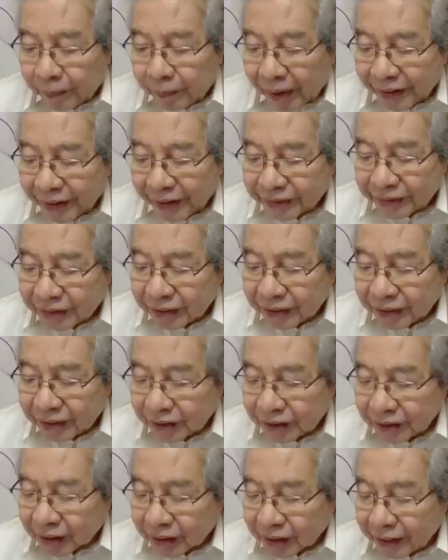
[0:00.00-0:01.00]
passing
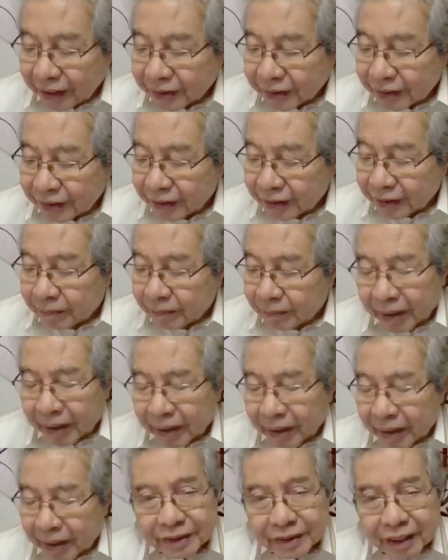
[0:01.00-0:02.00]
rate in the bar
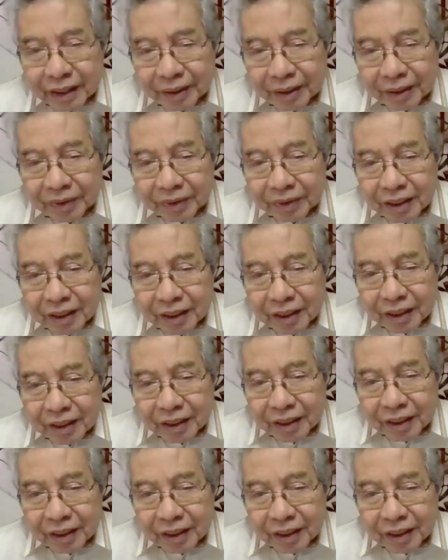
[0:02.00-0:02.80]
examinations